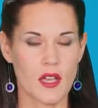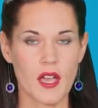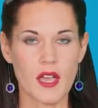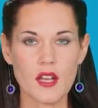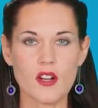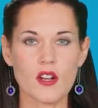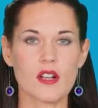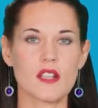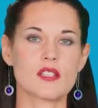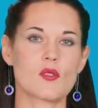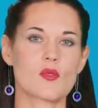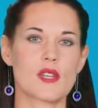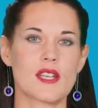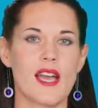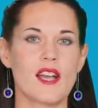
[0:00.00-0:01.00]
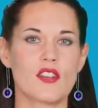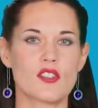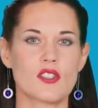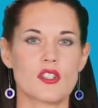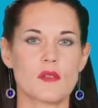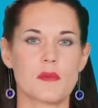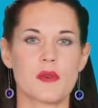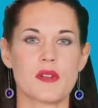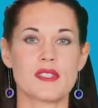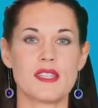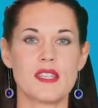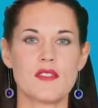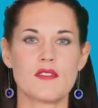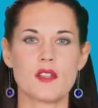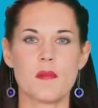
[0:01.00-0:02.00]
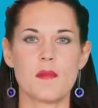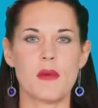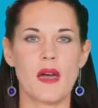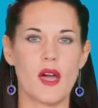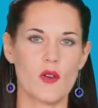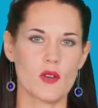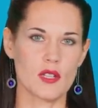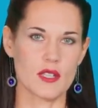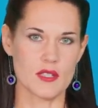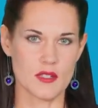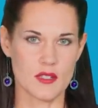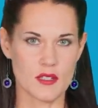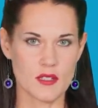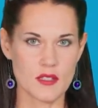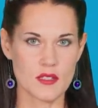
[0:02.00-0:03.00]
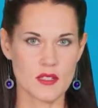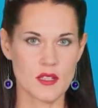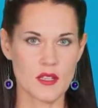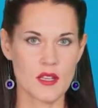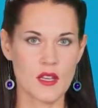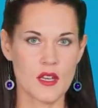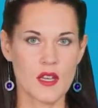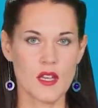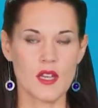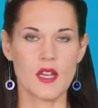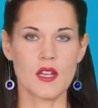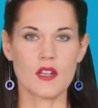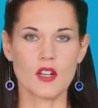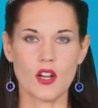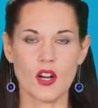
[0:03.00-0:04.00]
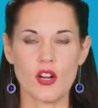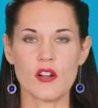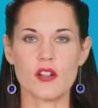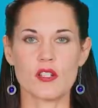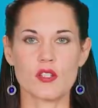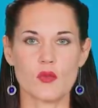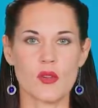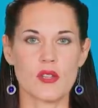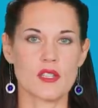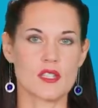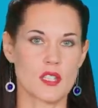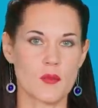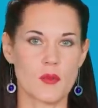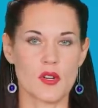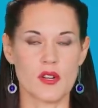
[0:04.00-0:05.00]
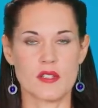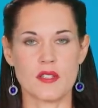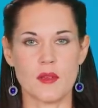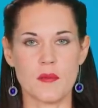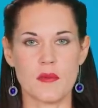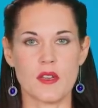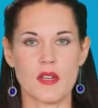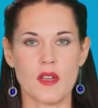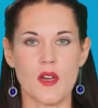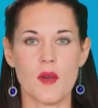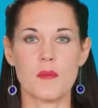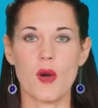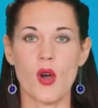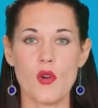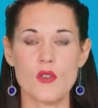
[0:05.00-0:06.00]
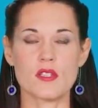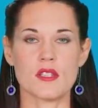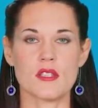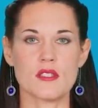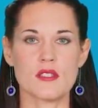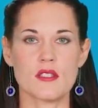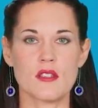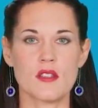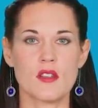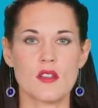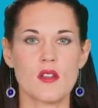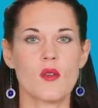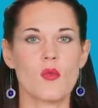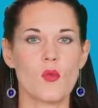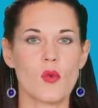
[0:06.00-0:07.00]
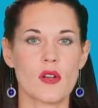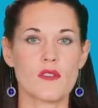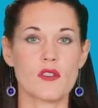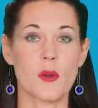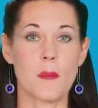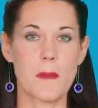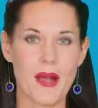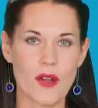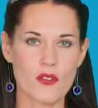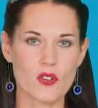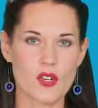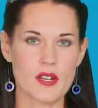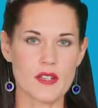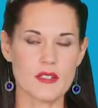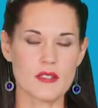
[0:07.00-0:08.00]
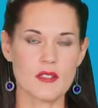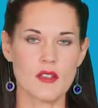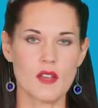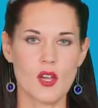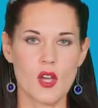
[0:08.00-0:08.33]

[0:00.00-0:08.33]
Anger is a reaction to perceived powerlessness. It occurs when someone or something opposes one of your boundaries.